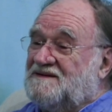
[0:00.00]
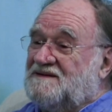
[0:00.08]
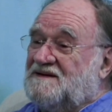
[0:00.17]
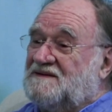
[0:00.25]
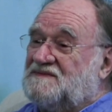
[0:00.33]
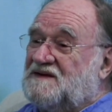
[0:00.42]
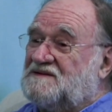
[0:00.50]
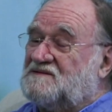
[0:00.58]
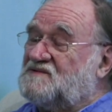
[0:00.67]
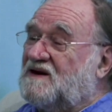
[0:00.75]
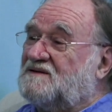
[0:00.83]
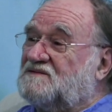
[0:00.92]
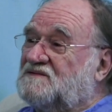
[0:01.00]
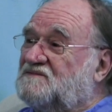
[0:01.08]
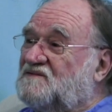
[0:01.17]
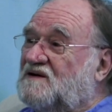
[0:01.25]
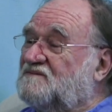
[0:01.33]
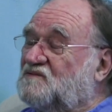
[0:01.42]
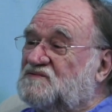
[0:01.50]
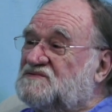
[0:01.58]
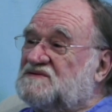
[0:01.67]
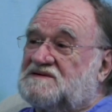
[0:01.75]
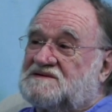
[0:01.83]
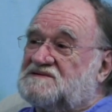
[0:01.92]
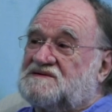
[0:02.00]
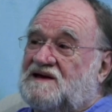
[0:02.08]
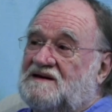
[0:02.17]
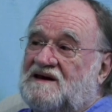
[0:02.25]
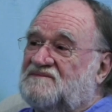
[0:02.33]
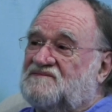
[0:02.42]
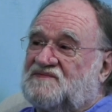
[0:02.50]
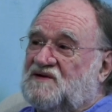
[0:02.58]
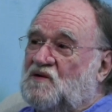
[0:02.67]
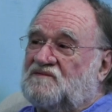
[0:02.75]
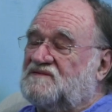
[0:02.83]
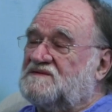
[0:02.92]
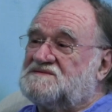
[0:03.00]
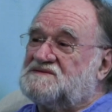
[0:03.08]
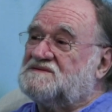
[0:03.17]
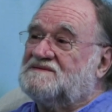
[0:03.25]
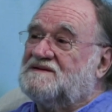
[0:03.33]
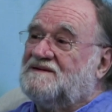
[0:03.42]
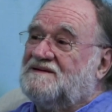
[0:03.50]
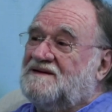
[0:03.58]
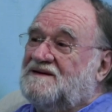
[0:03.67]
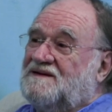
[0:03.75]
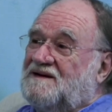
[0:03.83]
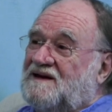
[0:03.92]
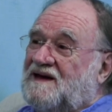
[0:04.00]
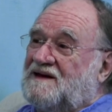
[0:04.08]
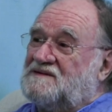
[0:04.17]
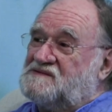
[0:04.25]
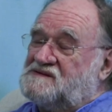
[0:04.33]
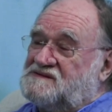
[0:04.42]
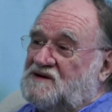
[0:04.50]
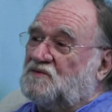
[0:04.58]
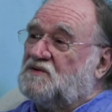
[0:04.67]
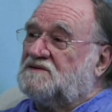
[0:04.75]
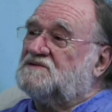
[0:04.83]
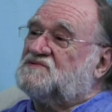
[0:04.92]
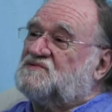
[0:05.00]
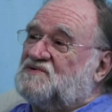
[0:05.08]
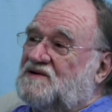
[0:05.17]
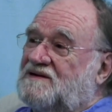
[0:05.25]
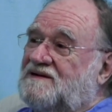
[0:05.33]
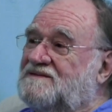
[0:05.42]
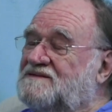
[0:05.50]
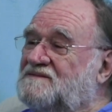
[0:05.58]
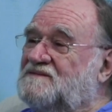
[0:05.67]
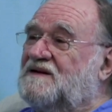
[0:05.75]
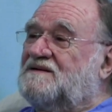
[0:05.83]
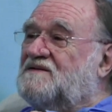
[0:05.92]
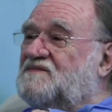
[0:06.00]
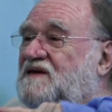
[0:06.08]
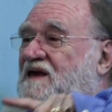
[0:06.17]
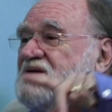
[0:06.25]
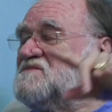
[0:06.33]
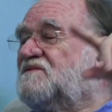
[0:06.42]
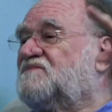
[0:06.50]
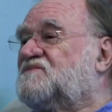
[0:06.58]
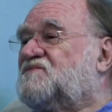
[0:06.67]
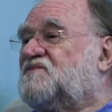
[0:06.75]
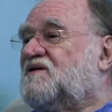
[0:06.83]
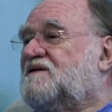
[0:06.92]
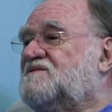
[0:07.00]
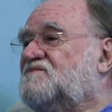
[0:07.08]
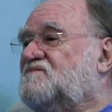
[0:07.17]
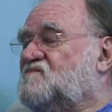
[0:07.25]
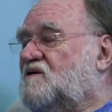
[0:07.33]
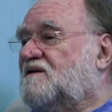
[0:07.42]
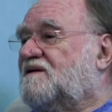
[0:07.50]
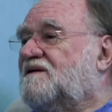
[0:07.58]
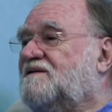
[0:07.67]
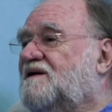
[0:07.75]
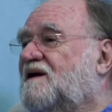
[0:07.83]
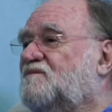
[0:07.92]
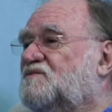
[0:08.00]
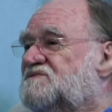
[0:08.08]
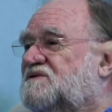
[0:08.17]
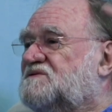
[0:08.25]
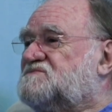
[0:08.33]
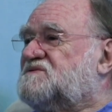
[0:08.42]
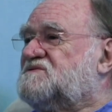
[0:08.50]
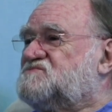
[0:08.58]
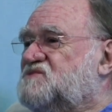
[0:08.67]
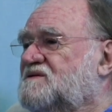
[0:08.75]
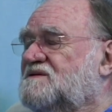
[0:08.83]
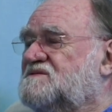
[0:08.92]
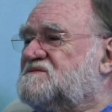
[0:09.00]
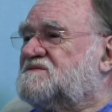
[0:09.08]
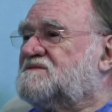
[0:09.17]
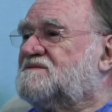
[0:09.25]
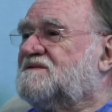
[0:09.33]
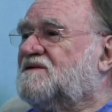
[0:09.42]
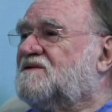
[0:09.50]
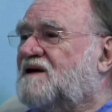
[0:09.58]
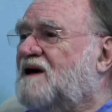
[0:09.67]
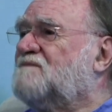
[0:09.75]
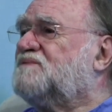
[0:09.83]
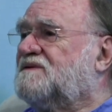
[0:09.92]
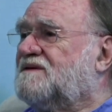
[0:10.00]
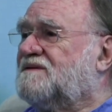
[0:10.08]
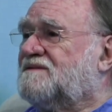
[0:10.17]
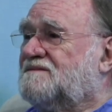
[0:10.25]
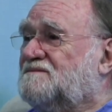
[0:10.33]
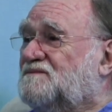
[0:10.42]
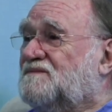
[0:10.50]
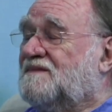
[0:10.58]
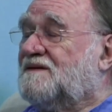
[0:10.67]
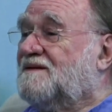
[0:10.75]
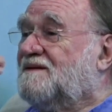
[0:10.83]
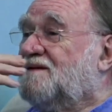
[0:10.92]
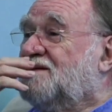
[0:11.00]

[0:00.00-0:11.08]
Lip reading: and then around 5 or 6 I left the office and got on a train, and at the end of the train ride I was going to teach English in a company. Mm.